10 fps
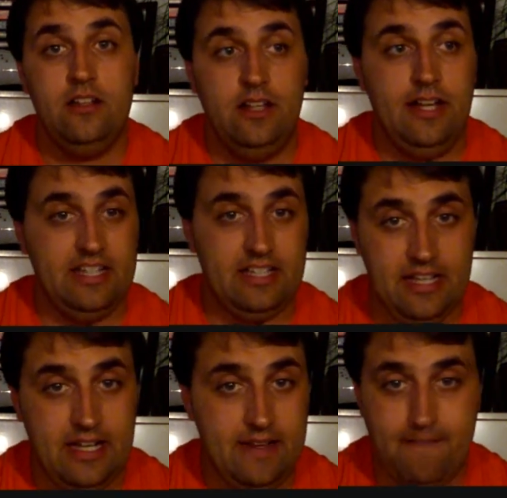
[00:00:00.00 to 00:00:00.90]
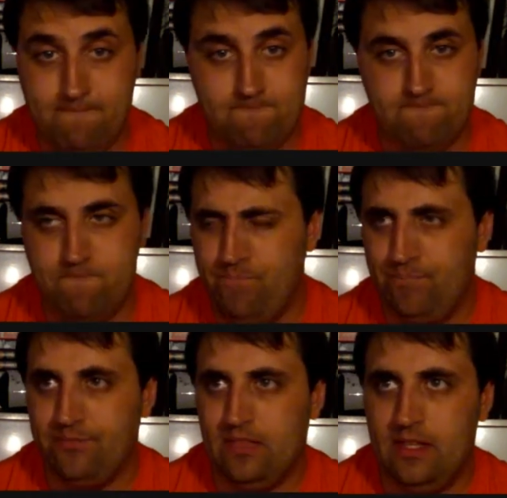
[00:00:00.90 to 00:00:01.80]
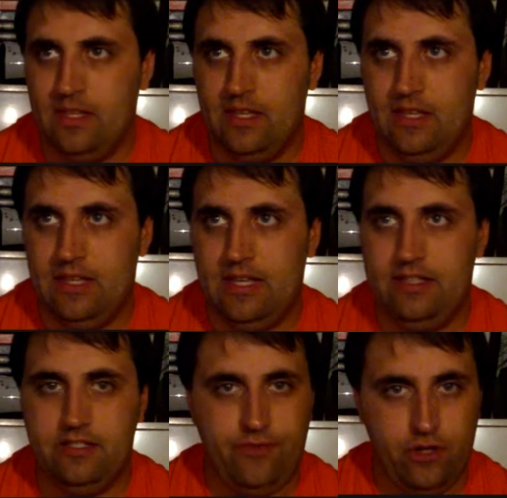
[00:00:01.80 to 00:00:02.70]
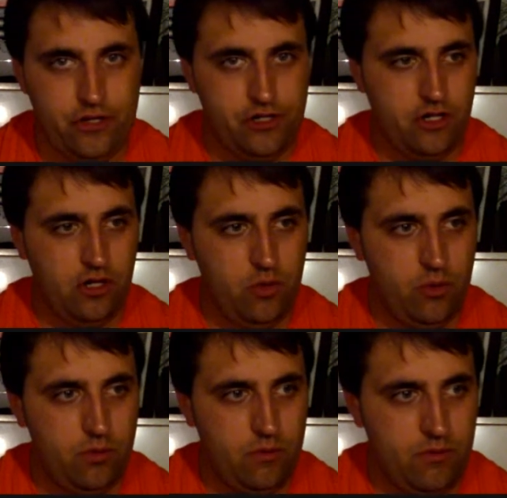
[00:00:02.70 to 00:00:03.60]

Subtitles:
Like, in his first show,